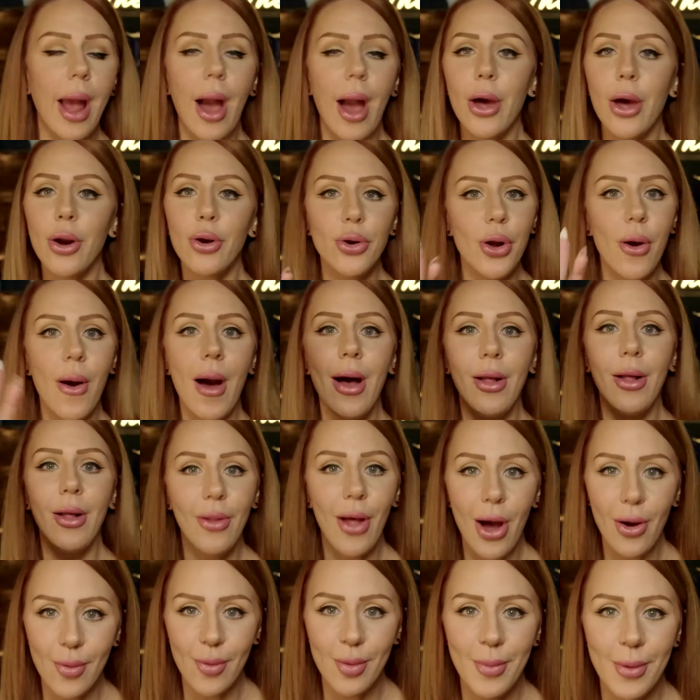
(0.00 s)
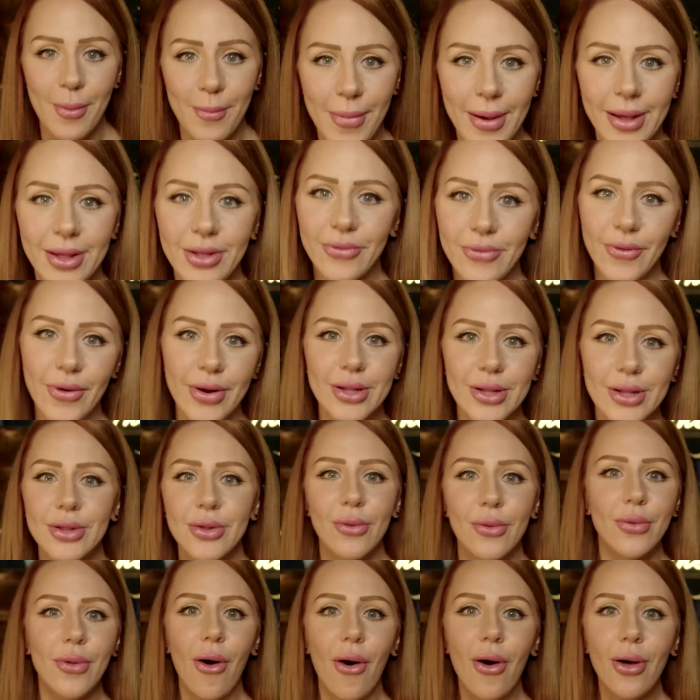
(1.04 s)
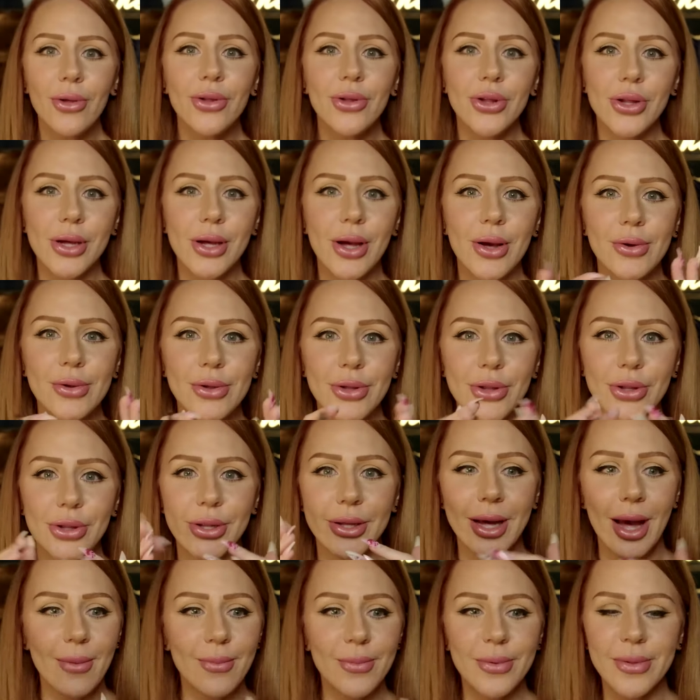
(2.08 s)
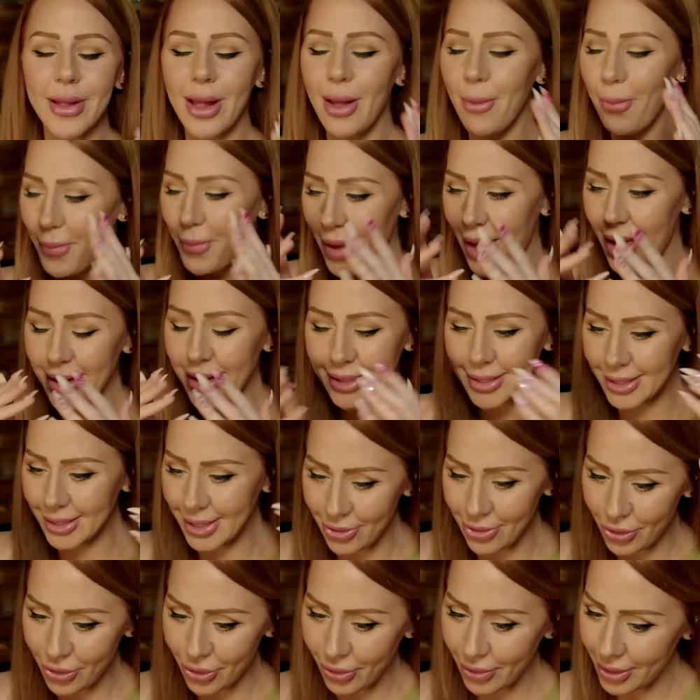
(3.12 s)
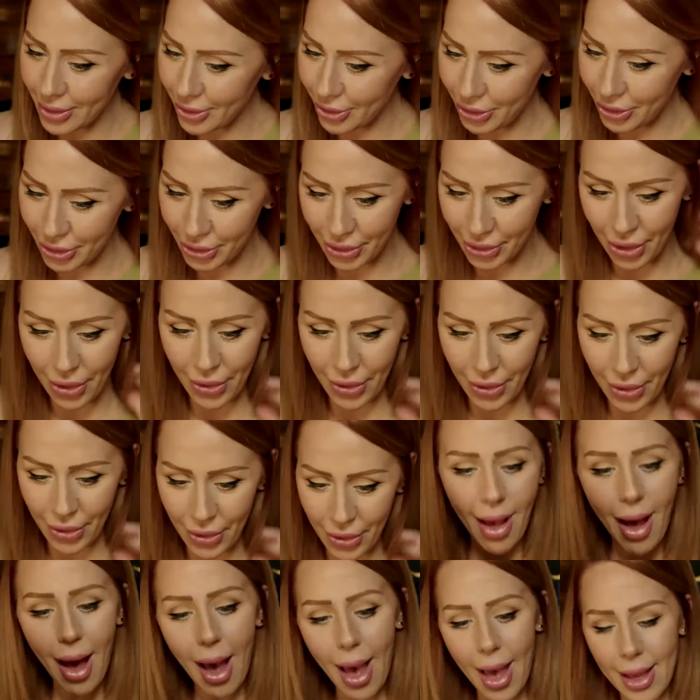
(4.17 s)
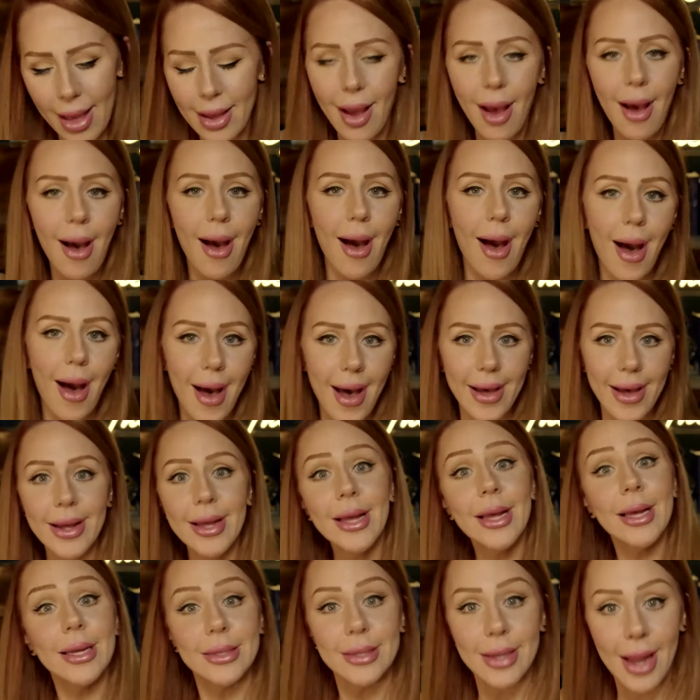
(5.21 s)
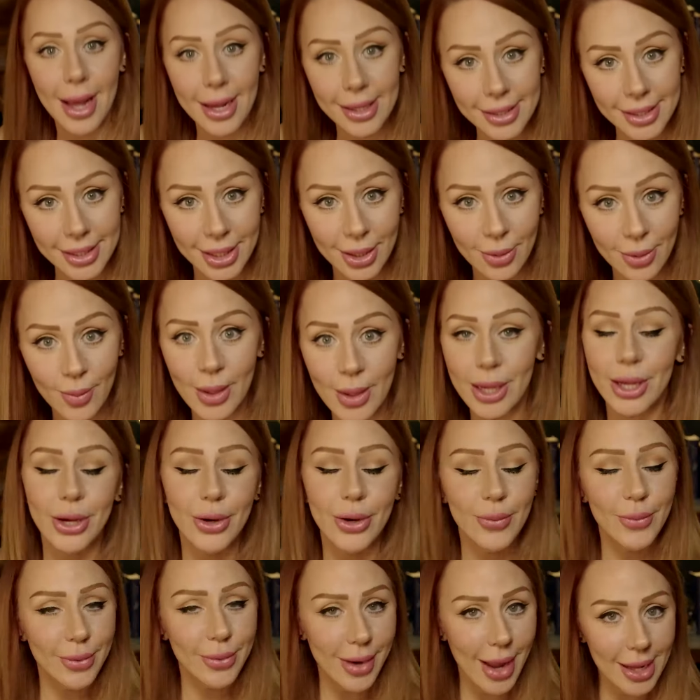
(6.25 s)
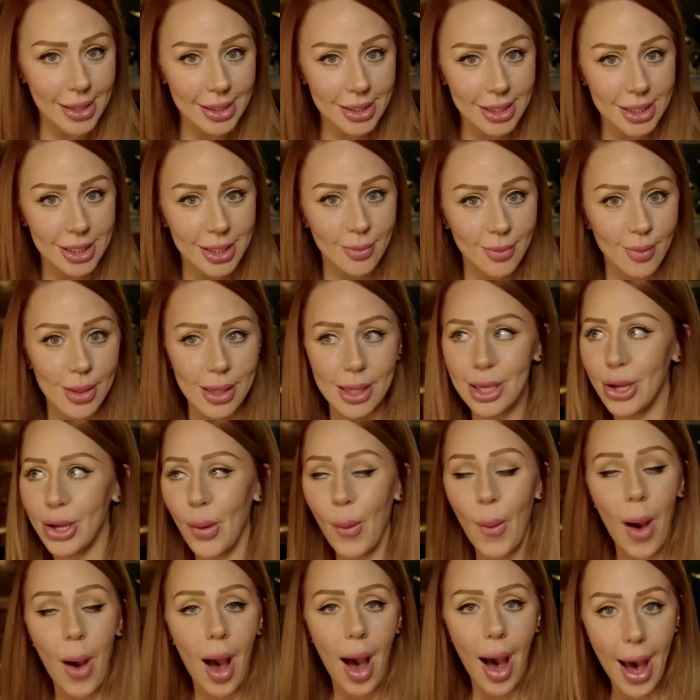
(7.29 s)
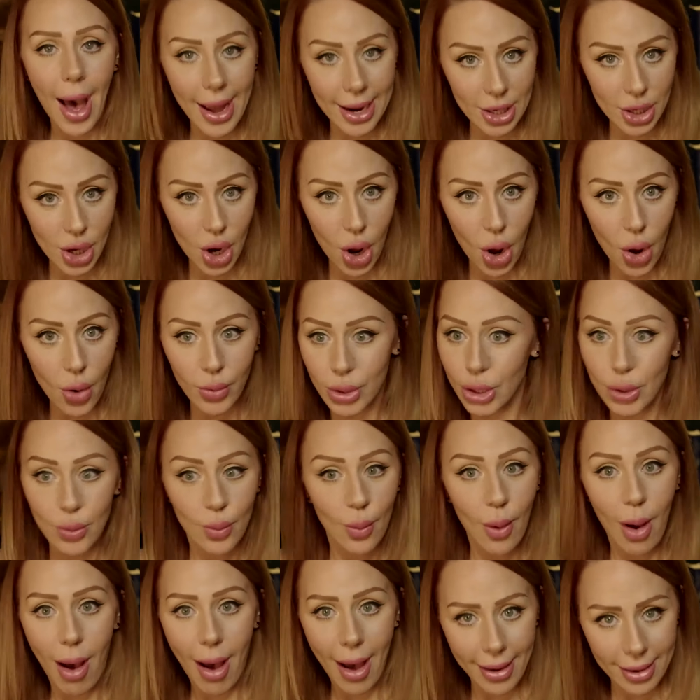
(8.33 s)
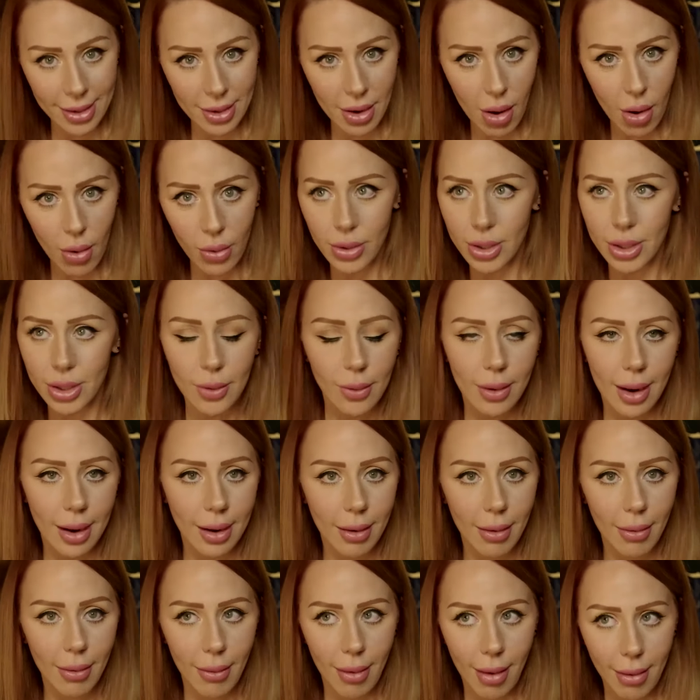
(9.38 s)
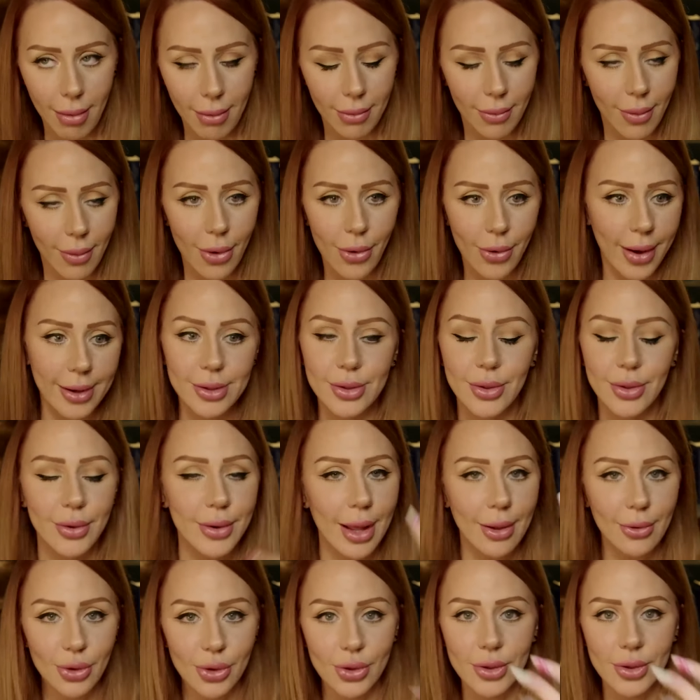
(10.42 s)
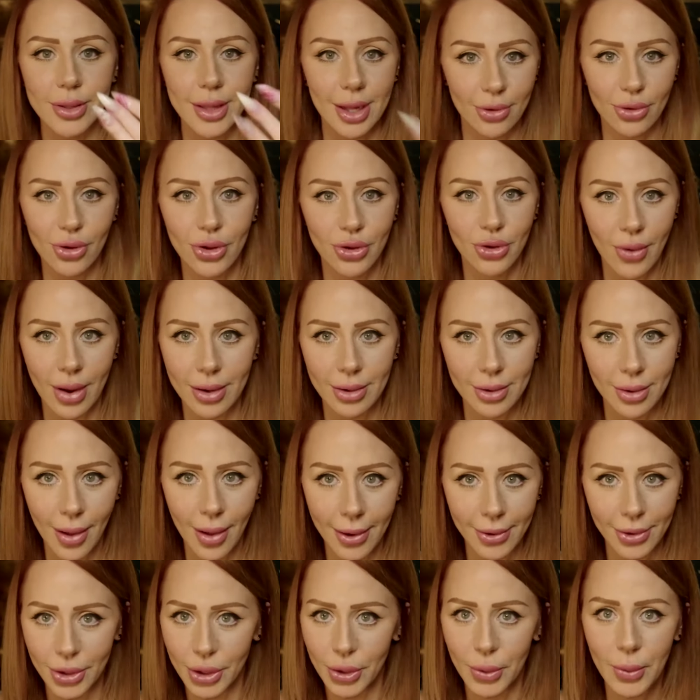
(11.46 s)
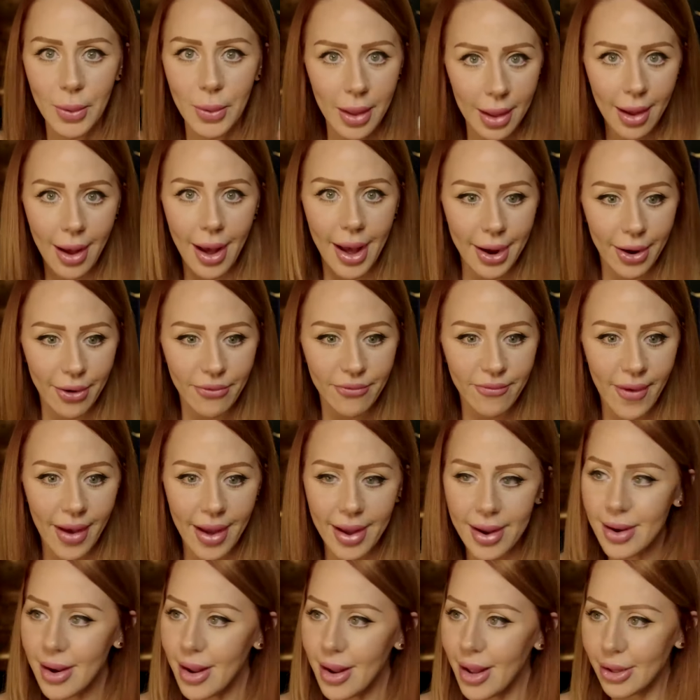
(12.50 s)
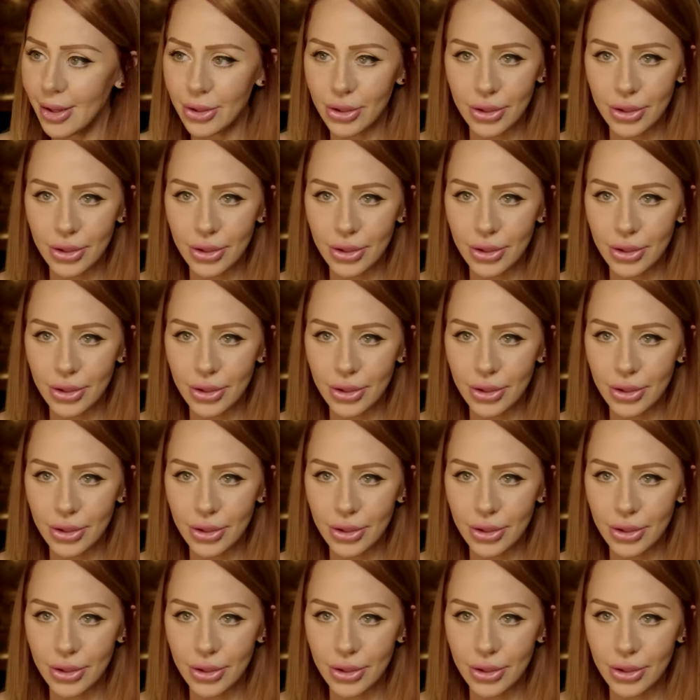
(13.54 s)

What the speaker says: Okay. I don't know how long we've been best friends. So all she goes, she comes up and essentially she goes, hi, hi. Nice to meet you. Nice to meet you. I know you. I know you. And I go, oh, okay. So now she's like just trying to talk to you. I go, fine.